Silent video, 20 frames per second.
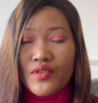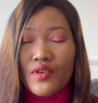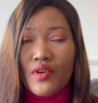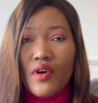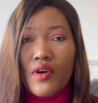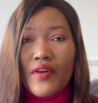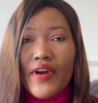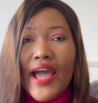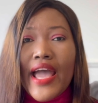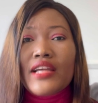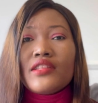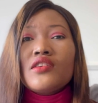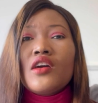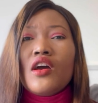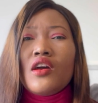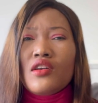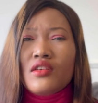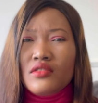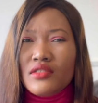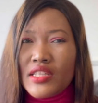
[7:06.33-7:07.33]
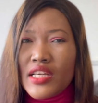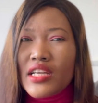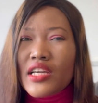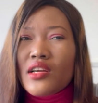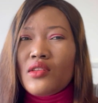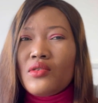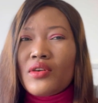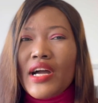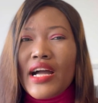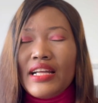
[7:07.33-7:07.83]
All right, take a
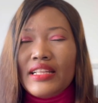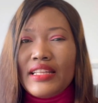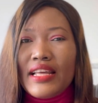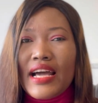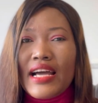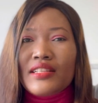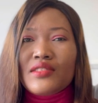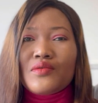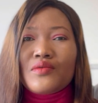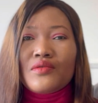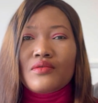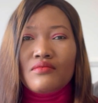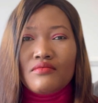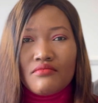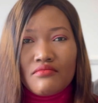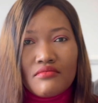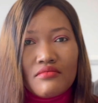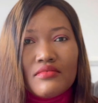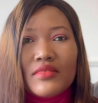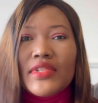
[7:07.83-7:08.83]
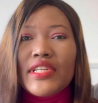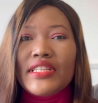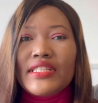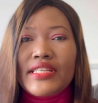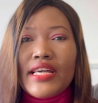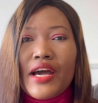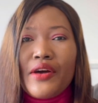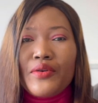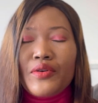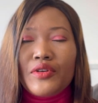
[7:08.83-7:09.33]
look at that
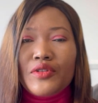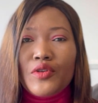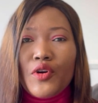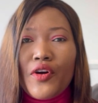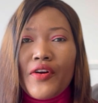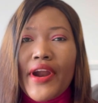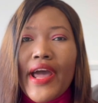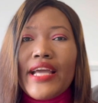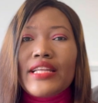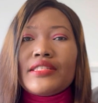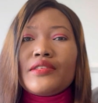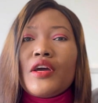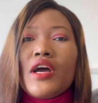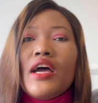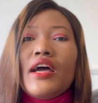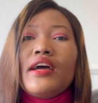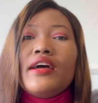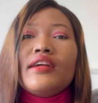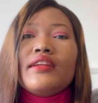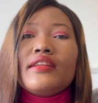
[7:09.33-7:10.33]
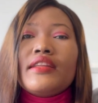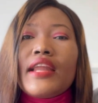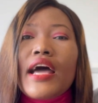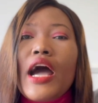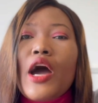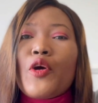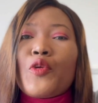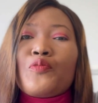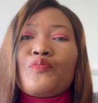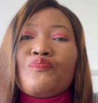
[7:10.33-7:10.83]
later on. All right,
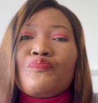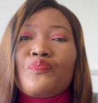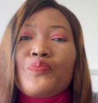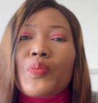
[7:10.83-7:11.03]
now